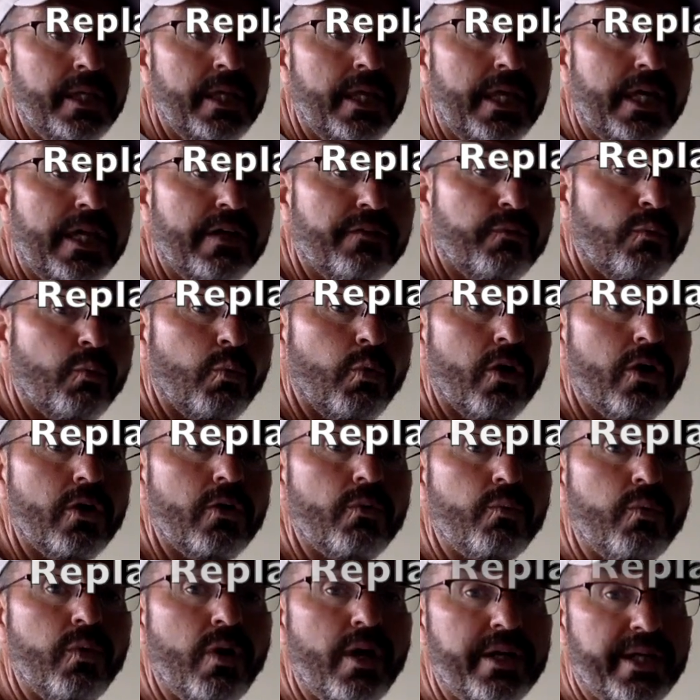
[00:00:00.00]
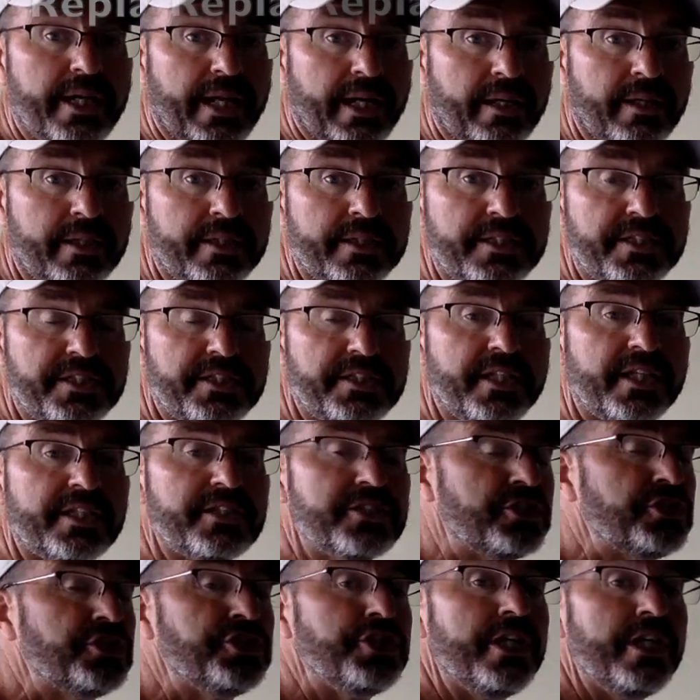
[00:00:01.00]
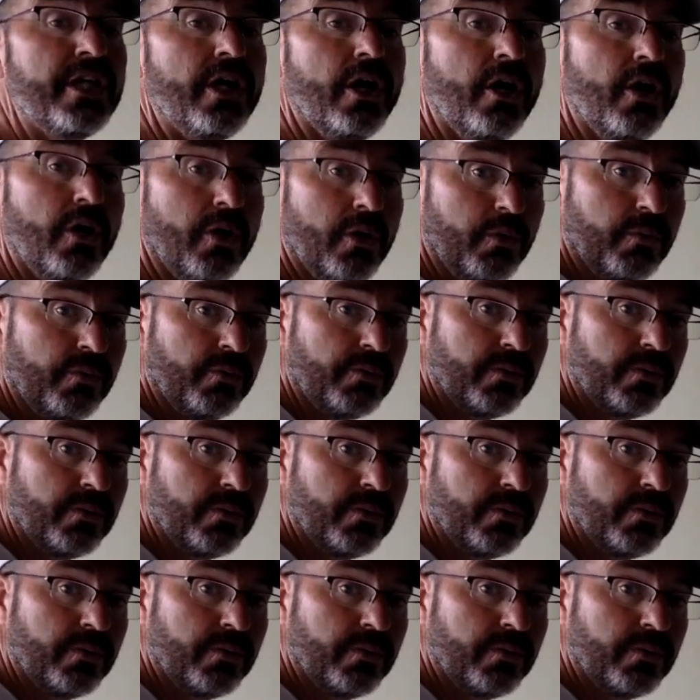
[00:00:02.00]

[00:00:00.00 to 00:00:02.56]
If we're running 6GO,